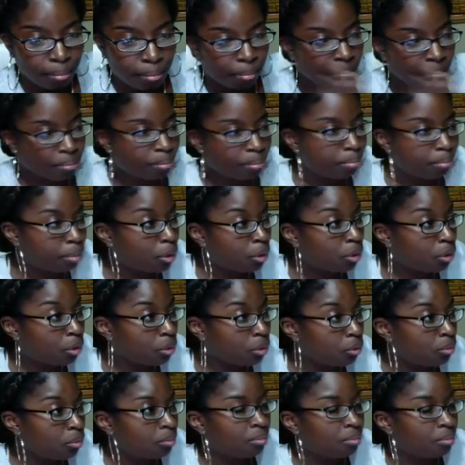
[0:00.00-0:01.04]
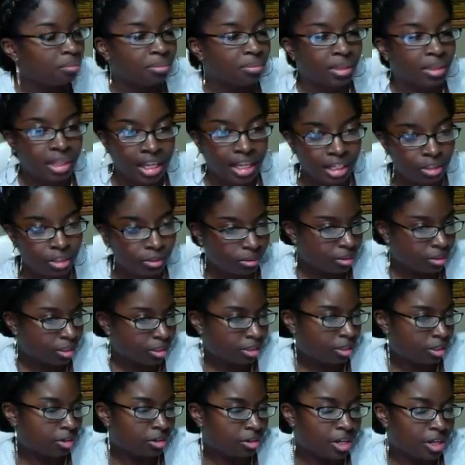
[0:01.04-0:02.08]
Boom. That's
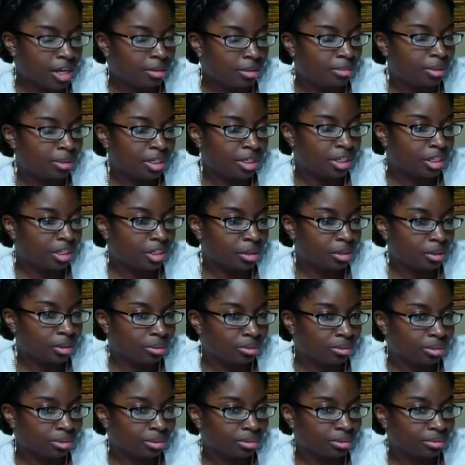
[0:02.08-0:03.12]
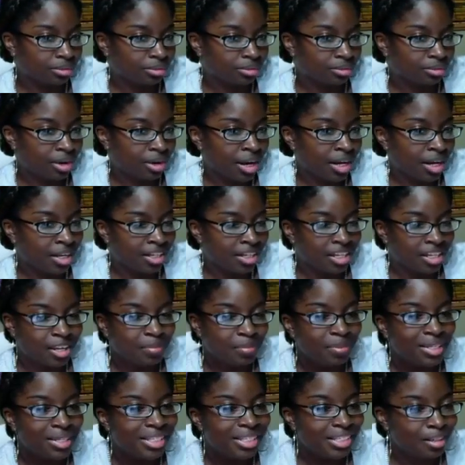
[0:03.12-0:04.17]
all you got to put in your notes, right? Keep
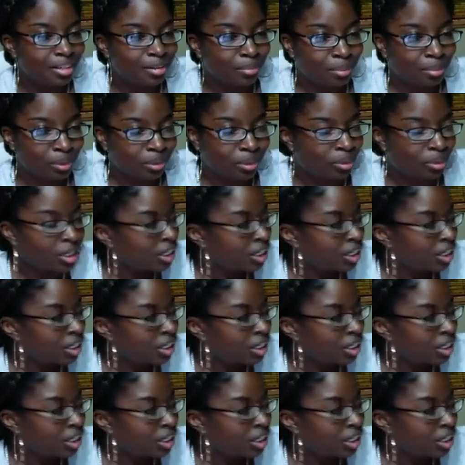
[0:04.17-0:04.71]
it simple.